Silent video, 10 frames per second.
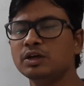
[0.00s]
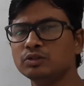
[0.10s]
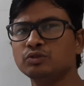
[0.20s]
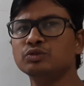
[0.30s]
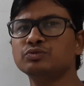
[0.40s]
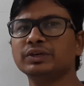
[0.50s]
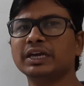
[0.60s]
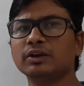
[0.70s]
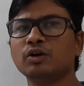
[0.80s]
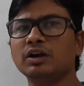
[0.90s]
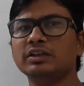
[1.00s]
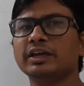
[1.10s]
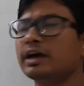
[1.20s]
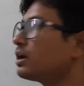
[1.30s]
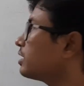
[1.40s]
Those we can call they
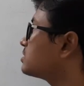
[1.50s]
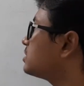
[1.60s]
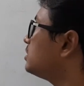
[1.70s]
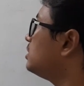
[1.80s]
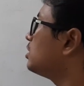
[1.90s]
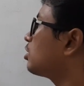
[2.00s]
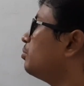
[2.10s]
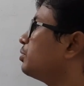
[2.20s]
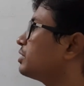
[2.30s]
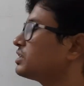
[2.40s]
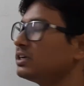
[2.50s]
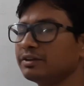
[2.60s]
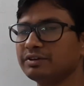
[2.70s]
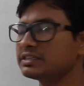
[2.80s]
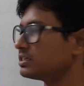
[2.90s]
are as a computational
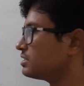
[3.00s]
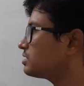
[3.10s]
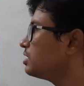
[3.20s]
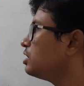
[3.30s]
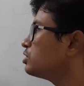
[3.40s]
devices.